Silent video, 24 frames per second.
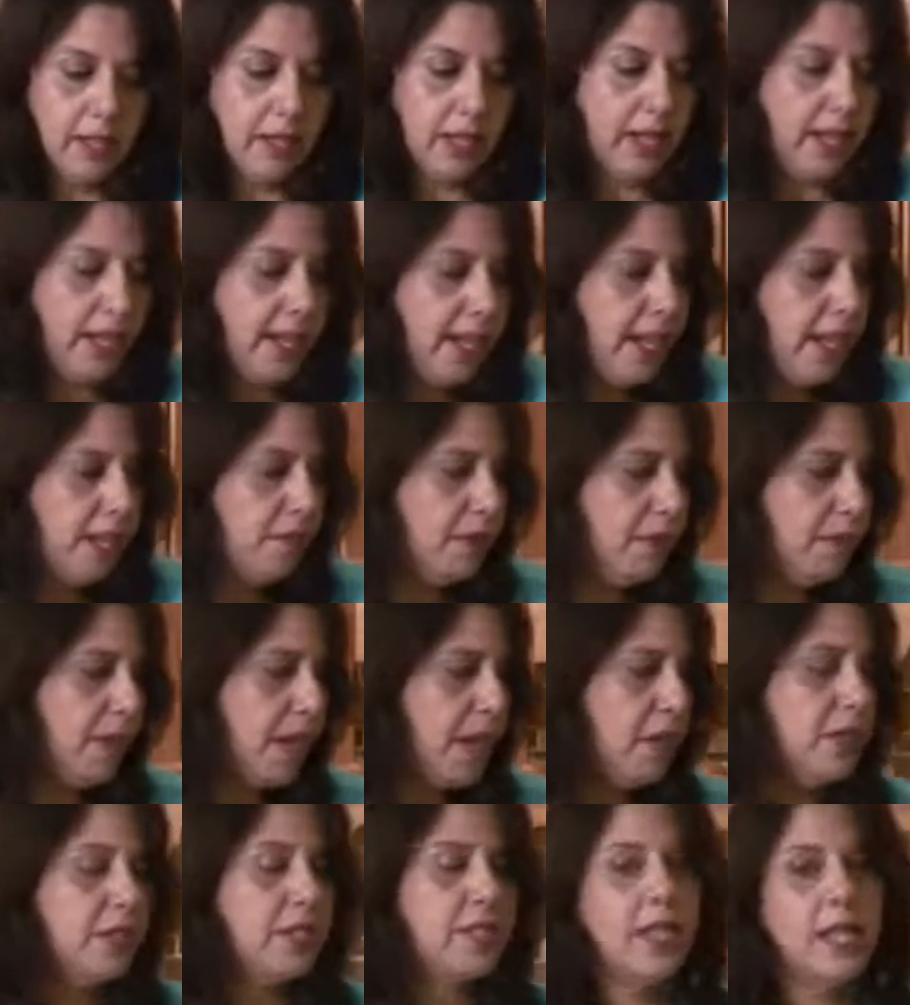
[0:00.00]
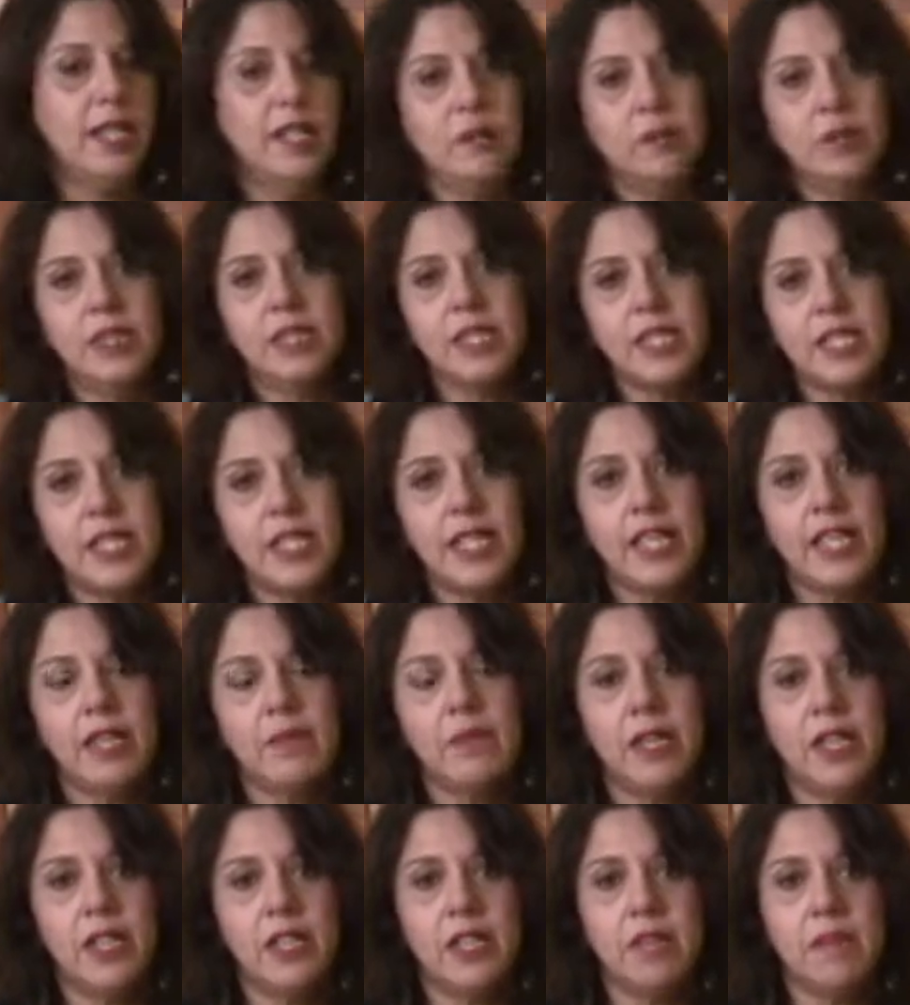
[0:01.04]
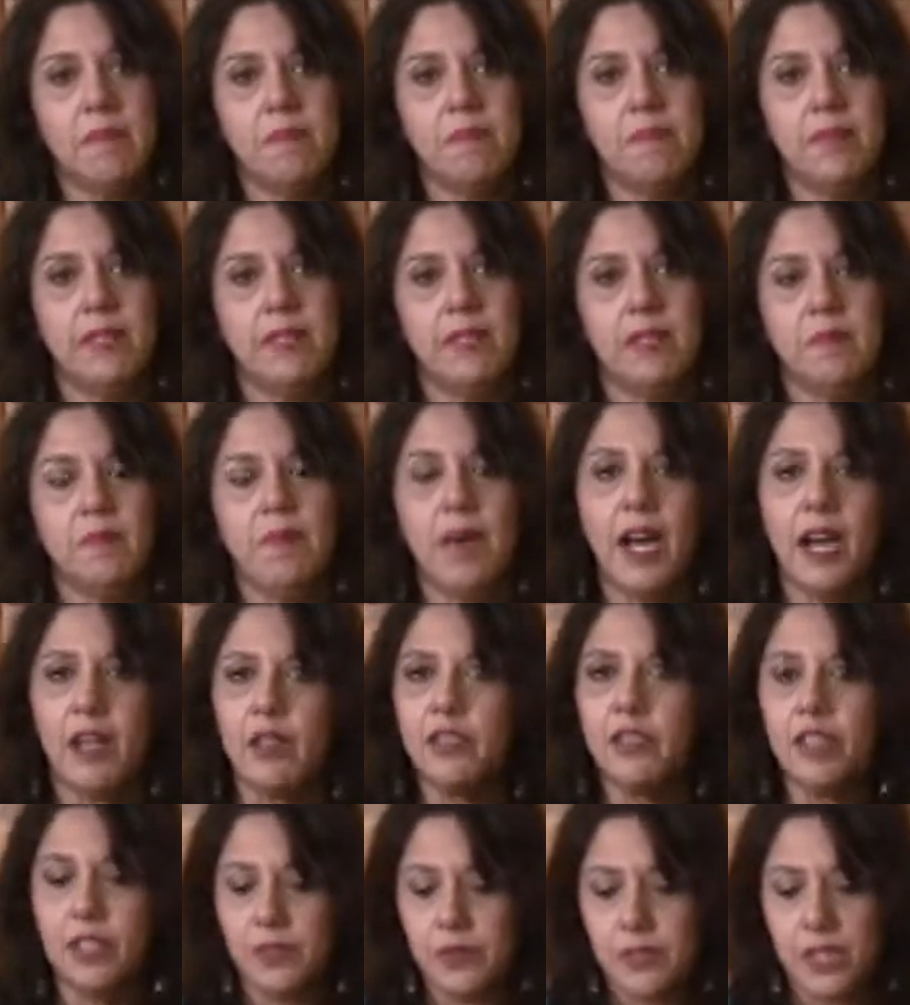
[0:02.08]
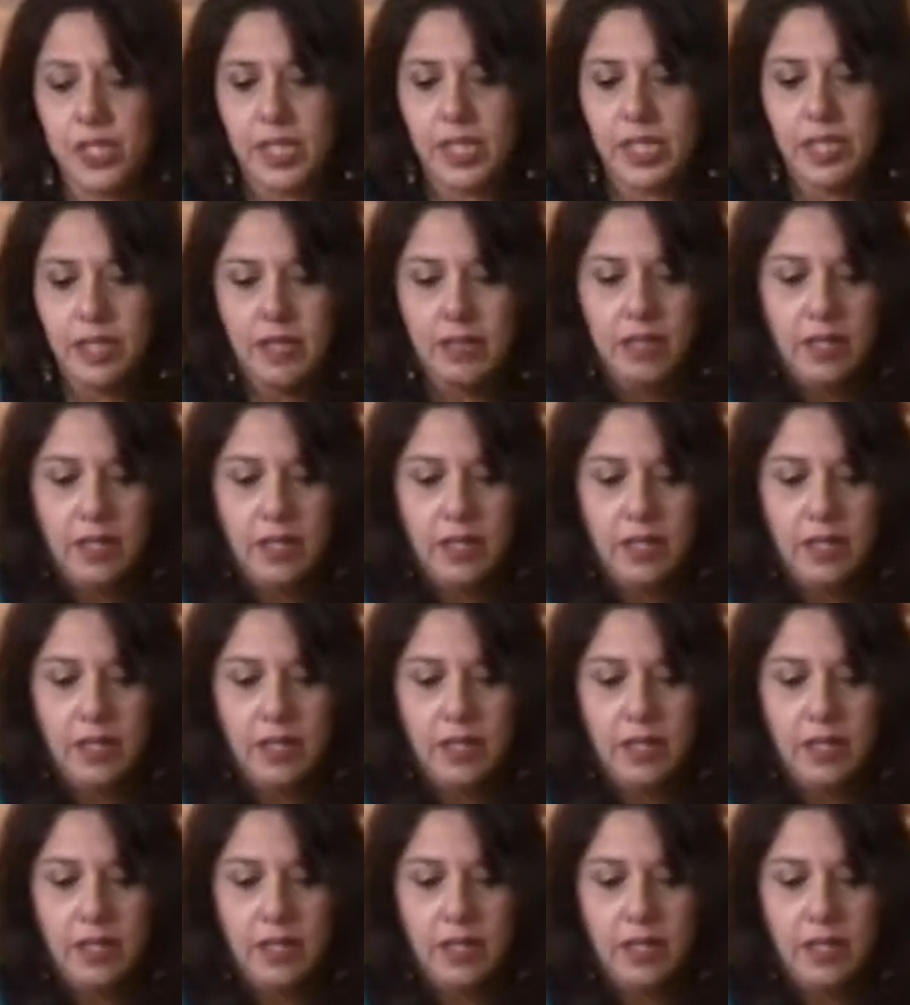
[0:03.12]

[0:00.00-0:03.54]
And I have about a pound of chicken.